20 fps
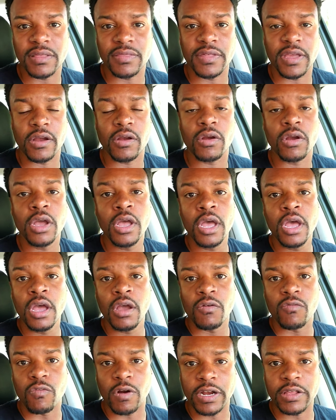that they're
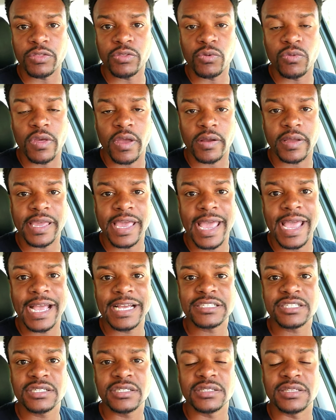running through their
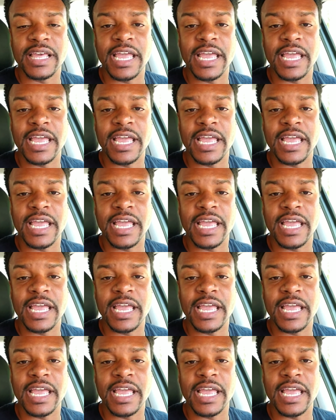cash,